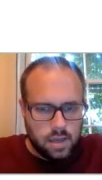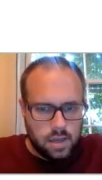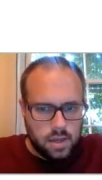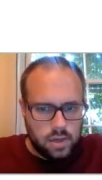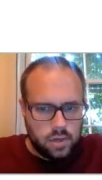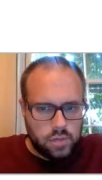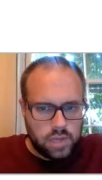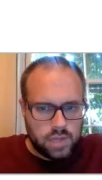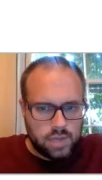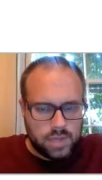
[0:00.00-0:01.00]

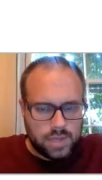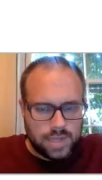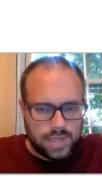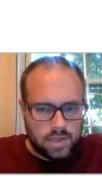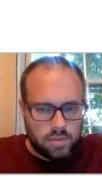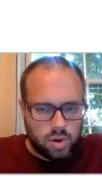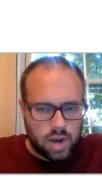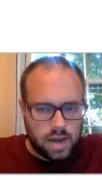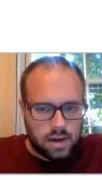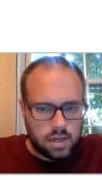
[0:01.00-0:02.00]
2+, because that's the
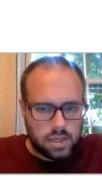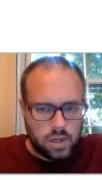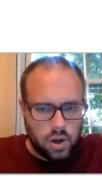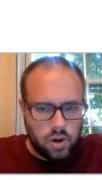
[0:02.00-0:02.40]
product,